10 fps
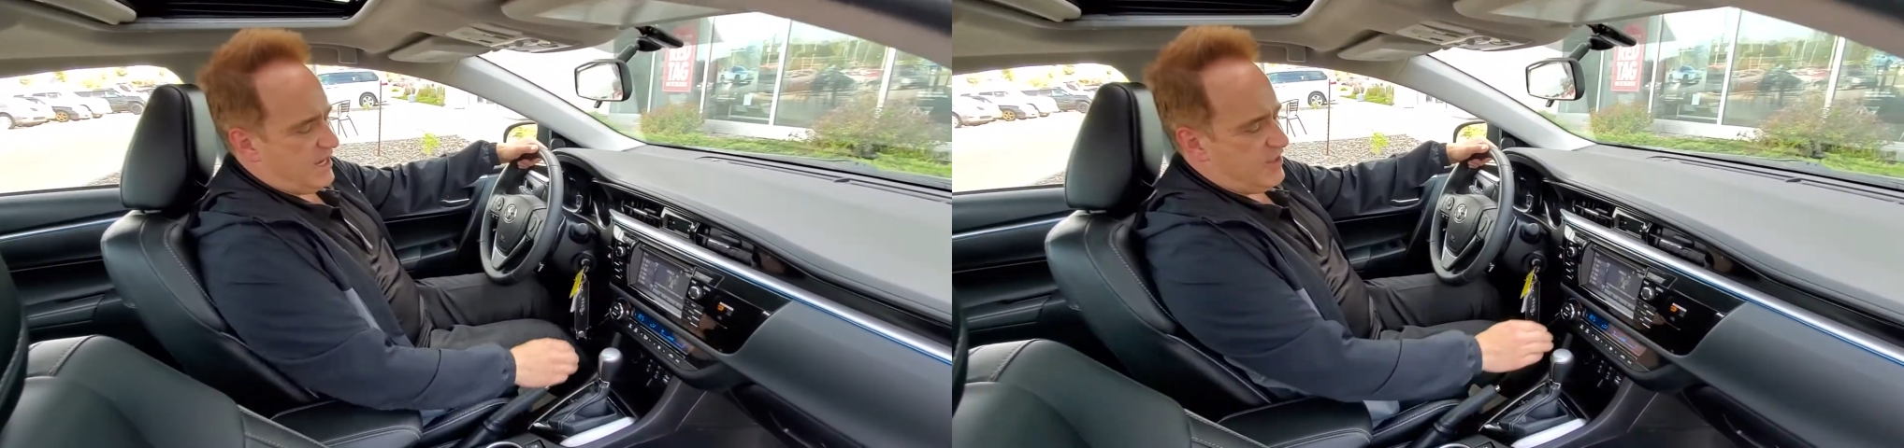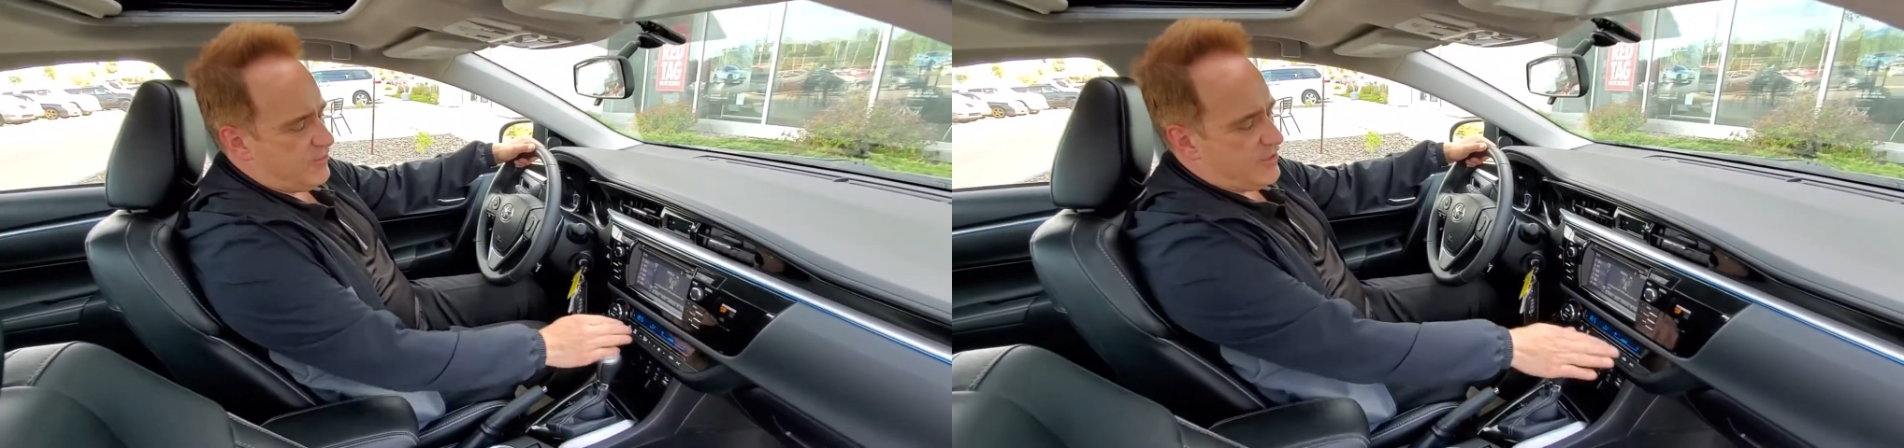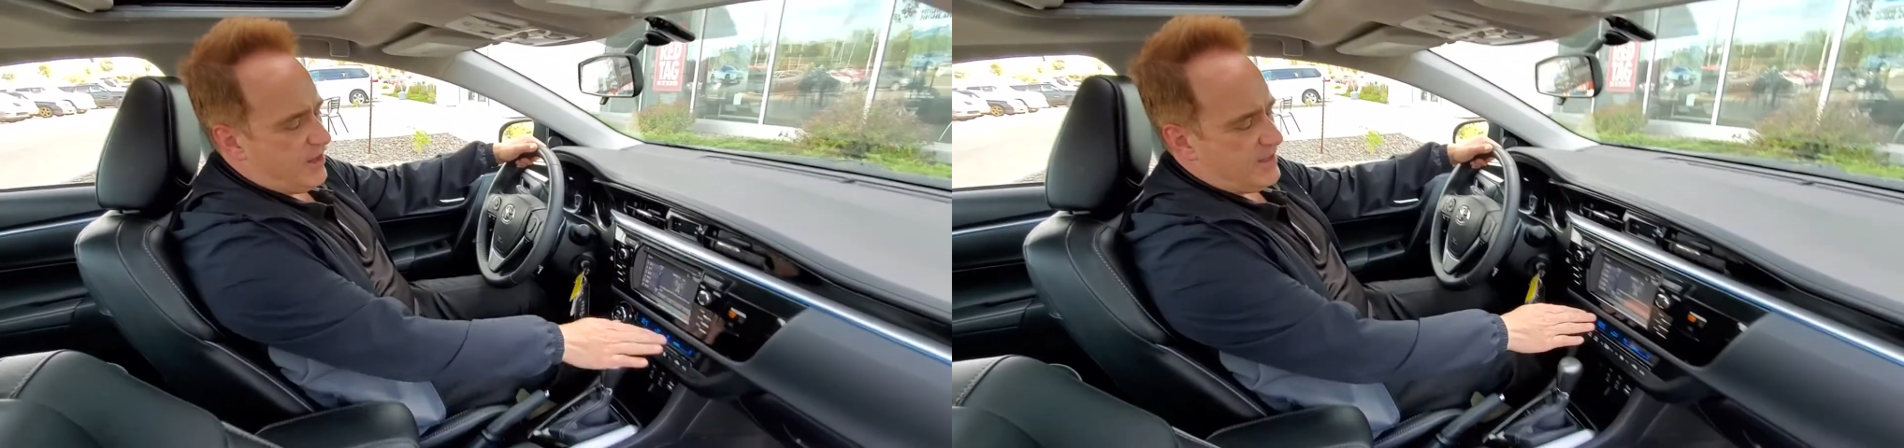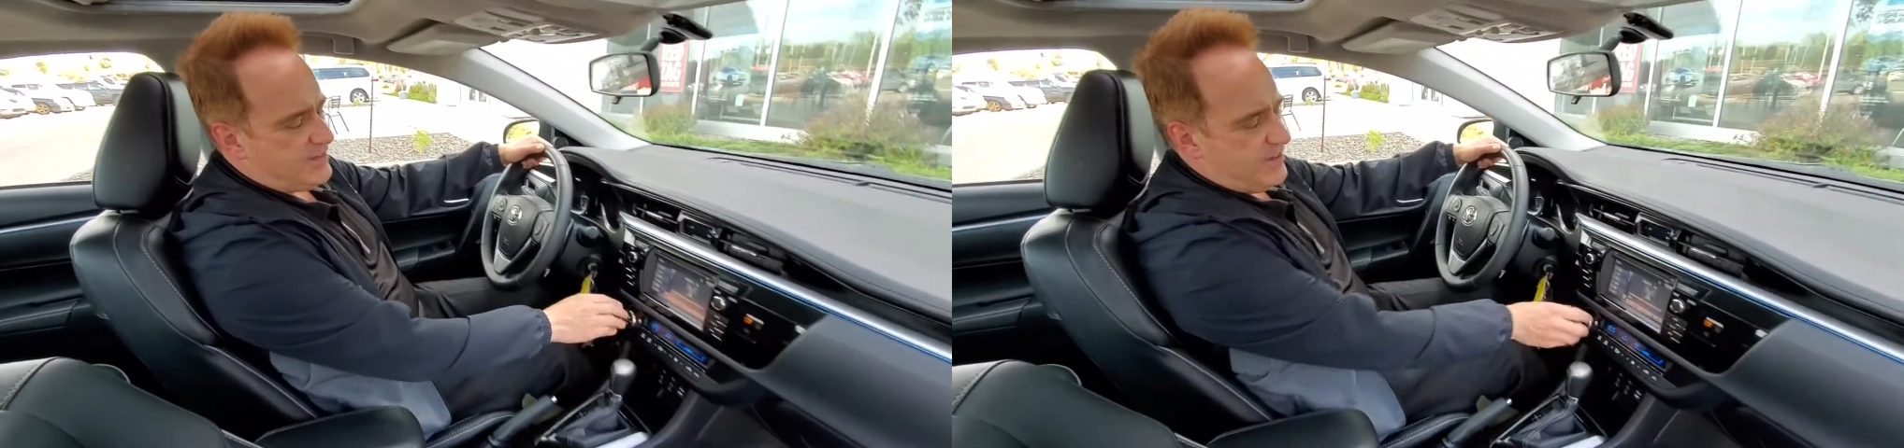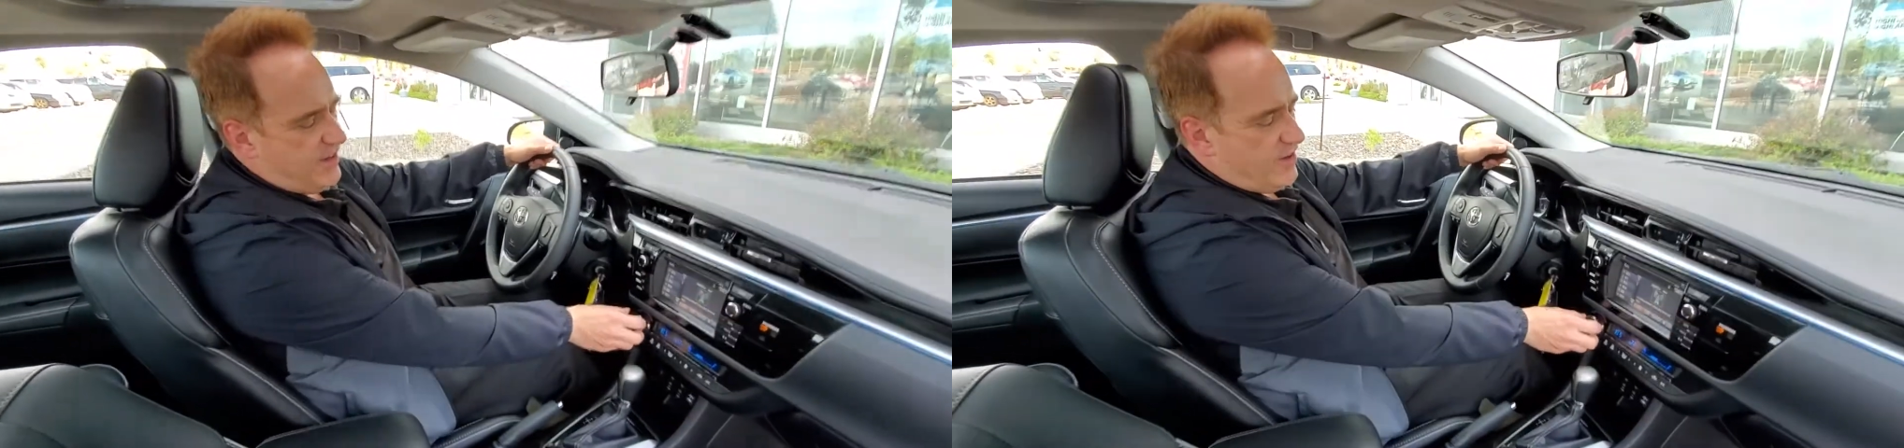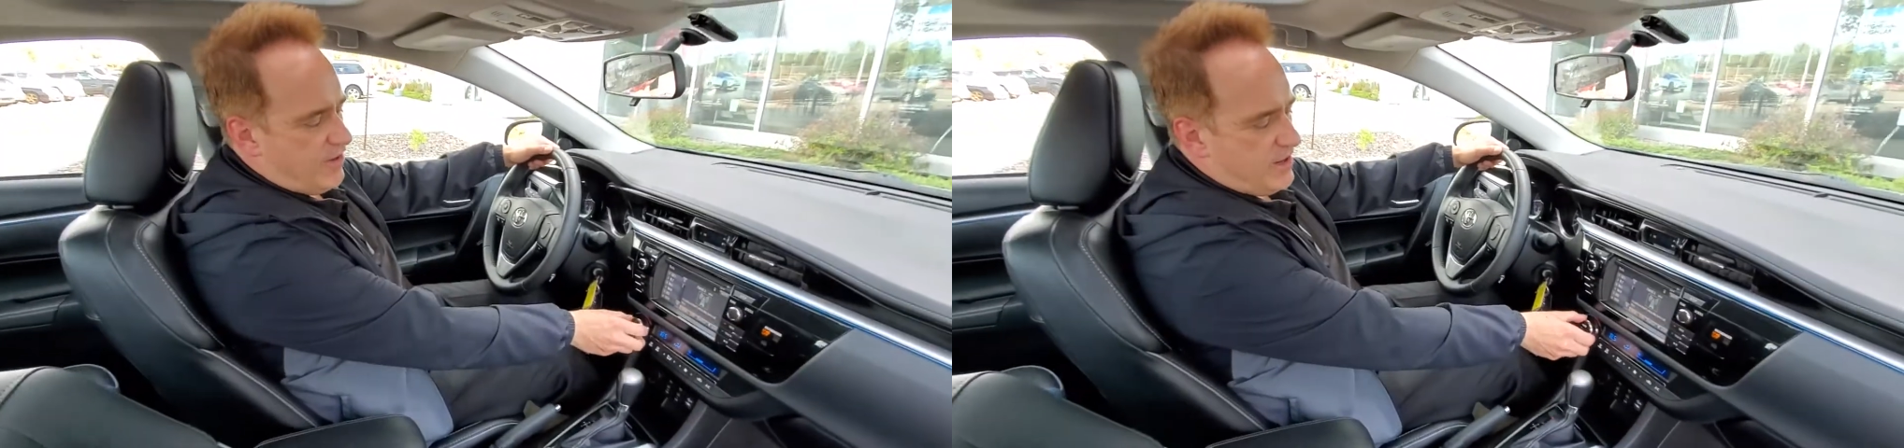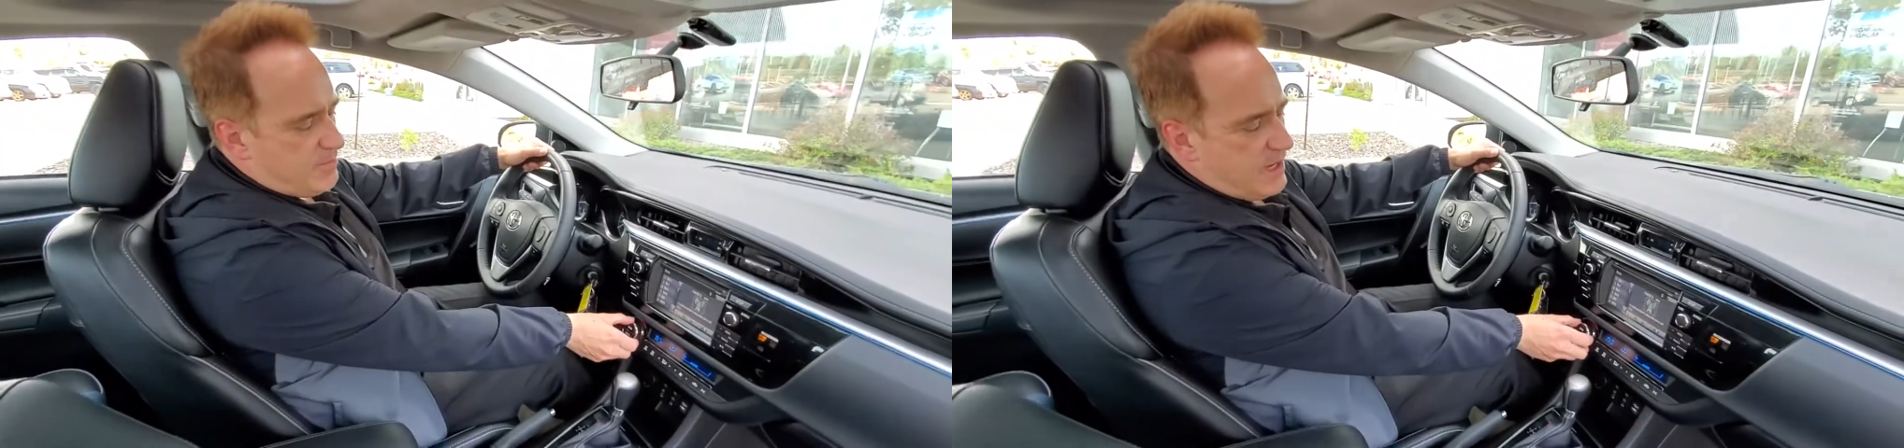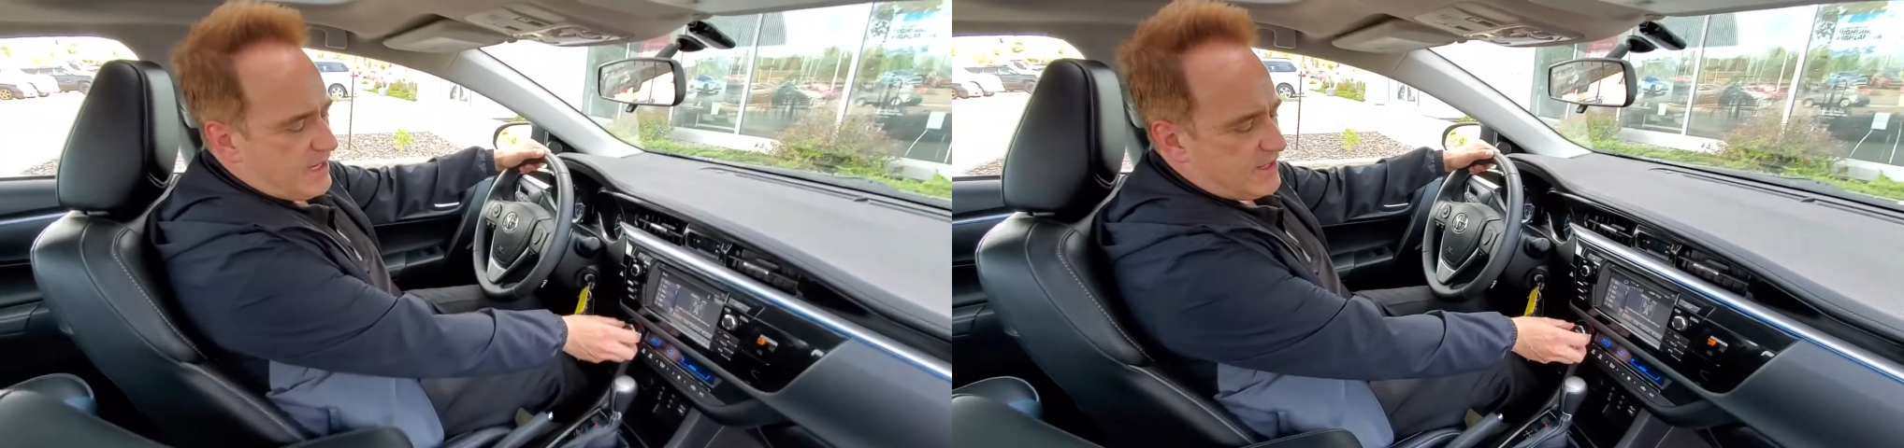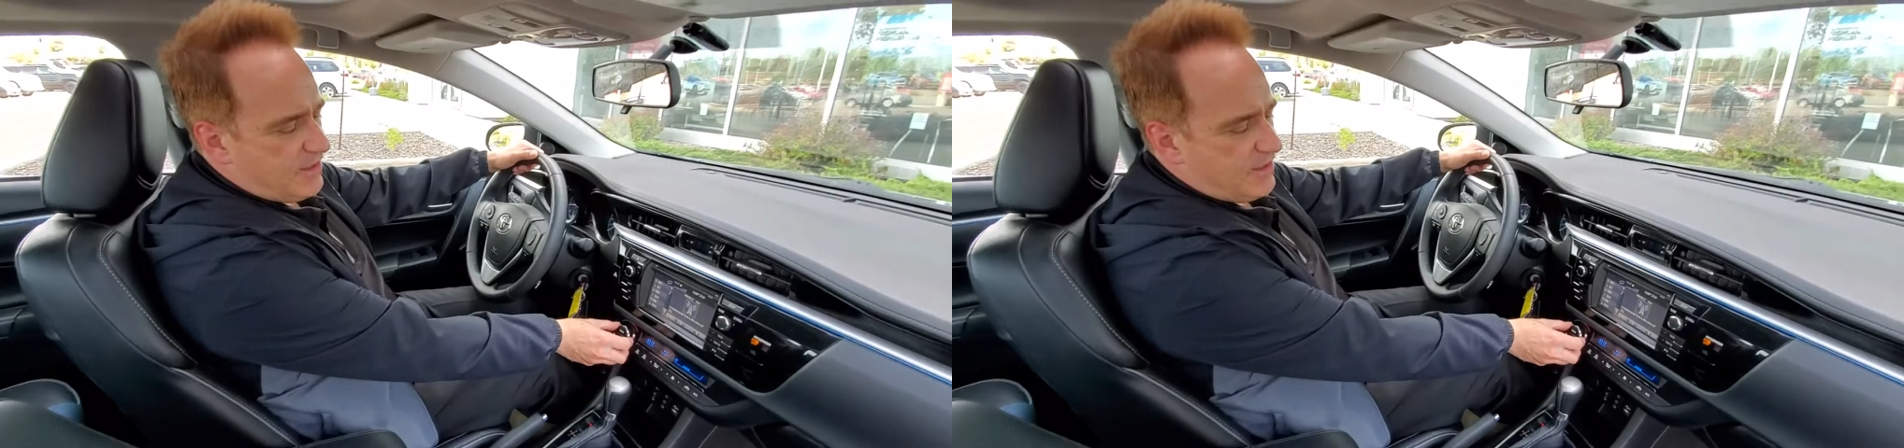You've got automatic